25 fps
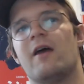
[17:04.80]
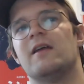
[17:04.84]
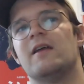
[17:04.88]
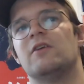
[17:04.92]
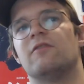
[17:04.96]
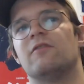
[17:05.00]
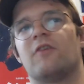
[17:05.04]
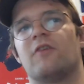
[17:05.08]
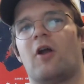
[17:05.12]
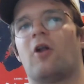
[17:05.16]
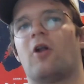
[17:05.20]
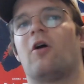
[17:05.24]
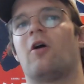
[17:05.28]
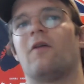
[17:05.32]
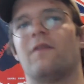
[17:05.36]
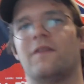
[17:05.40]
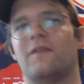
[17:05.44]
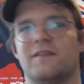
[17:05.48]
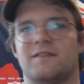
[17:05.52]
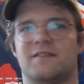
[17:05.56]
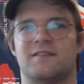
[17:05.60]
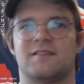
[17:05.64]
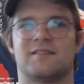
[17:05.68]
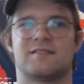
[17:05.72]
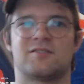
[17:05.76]
You've got
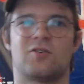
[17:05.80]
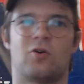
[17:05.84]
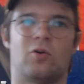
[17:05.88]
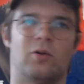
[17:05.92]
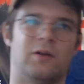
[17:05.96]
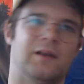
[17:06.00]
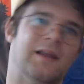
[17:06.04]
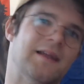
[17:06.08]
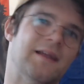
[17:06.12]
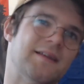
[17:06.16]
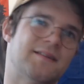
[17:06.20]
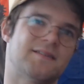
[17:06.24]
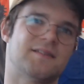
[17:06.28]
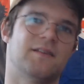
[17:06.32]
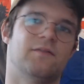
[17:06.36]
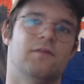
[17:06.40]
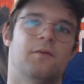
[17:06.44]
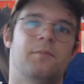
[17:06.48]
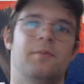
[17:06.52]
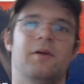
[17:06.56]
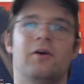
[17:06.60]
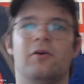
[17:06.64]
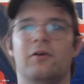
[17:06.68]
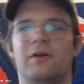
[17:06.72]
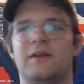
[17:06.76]
this whole list of
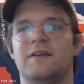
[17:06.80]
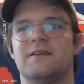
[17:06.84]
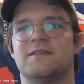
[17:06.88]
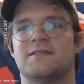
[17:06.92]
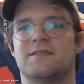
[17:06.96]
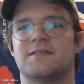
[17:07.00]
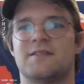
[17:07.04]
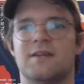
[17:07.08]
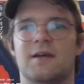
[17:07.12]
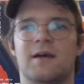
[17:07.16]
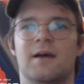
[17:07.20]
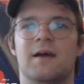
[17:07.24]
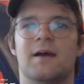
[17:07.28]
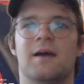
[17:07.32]
abilities,